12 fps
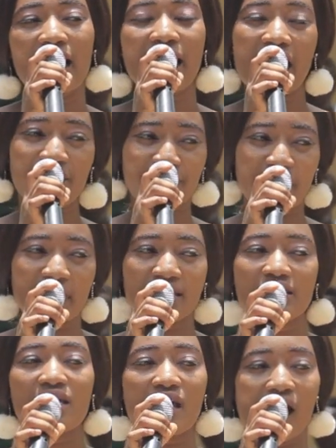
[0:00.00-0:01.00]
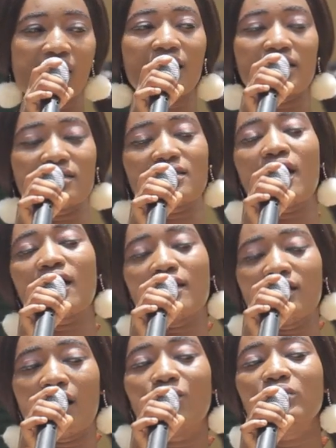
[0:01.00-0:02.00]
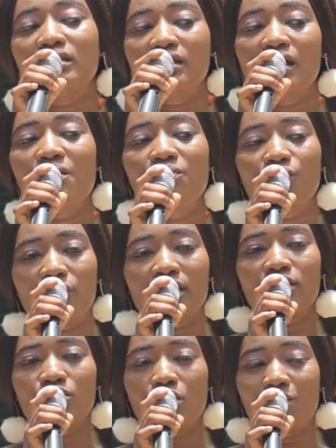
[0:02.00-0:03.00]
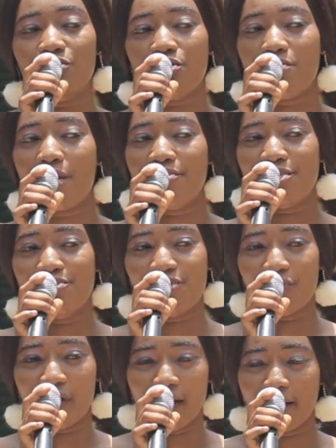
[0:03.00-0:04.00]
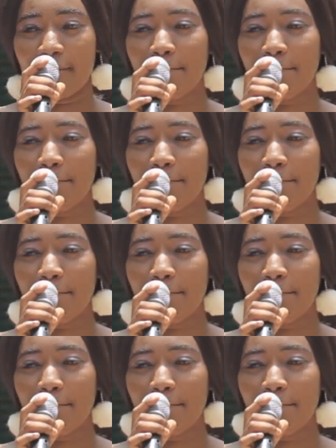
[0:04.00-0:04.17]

A affecti ancasta, ya would dear mu any normal baby.